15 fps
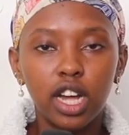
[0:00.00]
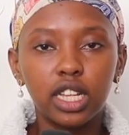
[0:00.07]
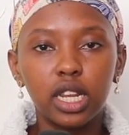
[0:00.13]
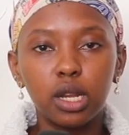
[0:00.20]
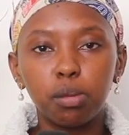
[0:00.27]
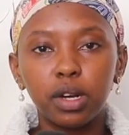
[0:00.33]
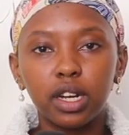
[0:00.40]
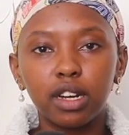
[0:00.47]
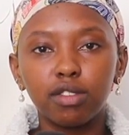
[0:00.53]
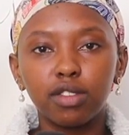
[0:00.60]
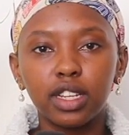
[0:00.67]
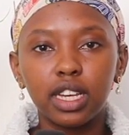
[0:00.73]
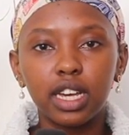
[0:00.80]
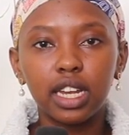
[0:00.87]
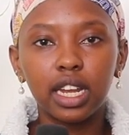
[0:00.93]
Nilipenda
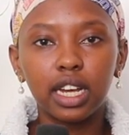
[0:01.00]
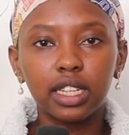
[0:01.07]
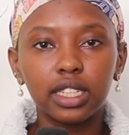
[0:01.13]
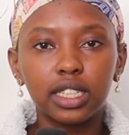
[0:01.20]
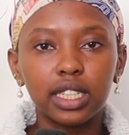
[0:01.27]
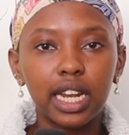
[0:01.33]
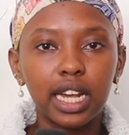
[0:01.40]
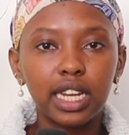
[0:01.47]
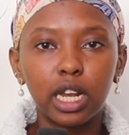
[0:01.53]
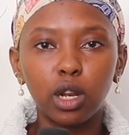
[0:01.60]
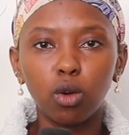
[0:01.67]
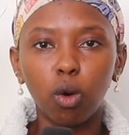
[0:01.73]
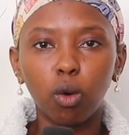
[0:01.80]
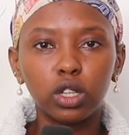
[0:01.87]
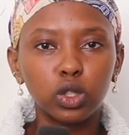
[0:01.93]
venye like this lady
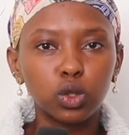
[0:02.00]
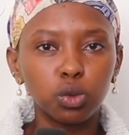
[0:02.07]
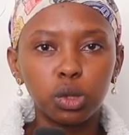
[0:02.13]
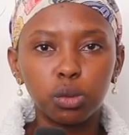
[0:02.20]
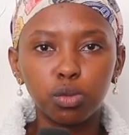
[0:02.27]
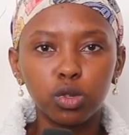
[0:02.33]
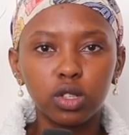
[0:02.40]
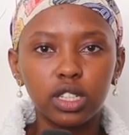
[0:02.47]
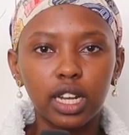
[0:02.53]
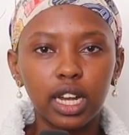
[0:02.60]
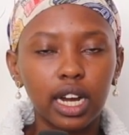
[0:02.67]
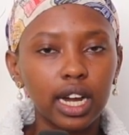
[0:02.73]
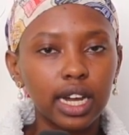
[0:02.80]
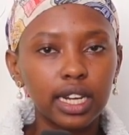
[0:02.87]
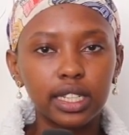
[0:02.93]
alikuwa kwa swimming pool, then
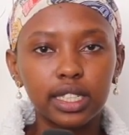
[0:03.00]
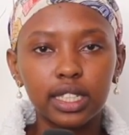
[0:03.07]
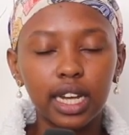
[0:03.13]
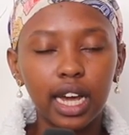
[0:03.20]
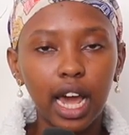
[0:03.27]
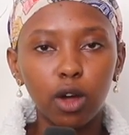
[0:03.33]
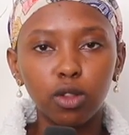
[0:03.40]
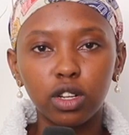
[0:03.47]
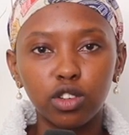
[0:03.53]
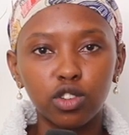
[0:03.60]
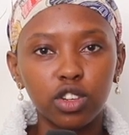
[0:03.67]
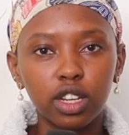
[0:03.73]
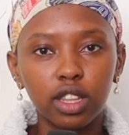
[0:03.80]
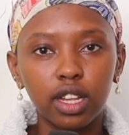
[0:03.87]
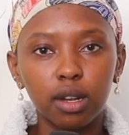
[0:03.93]
aka kiss the guy on the
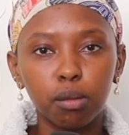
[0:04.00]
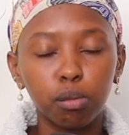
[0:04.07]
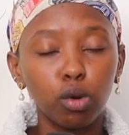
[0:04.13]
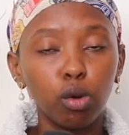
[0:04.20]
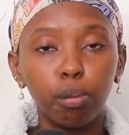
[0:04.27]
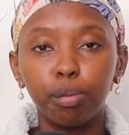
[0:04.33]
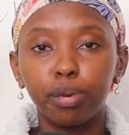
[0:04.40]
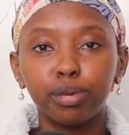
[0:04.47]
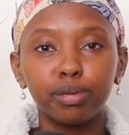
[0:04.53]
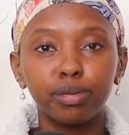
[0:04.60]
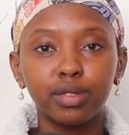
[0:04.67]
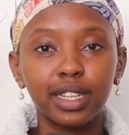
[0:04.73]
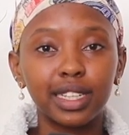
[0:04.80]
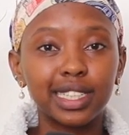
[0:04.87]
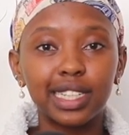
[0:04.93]
cheek, then poop,
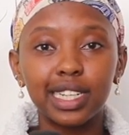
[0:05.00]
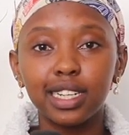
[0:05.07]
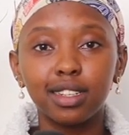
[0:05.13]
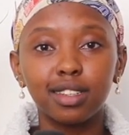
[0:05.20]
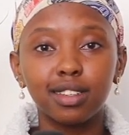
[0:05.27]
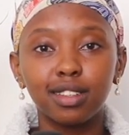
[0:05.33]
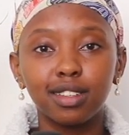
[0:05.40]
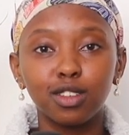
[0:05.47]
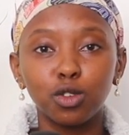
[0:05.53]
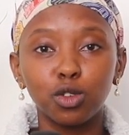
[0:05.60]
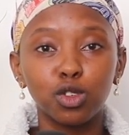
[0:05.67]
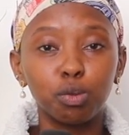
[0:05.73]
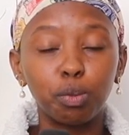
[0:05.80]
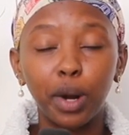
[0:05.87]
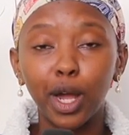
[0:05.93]
that's it. She
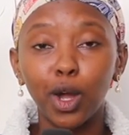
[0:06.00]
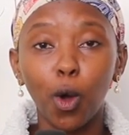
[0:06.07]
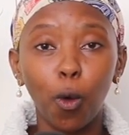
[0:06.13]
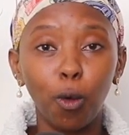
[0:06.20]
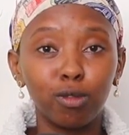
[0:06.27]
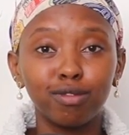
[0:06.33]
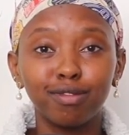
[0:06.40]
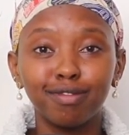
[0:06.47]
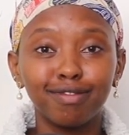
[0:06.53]
was prego.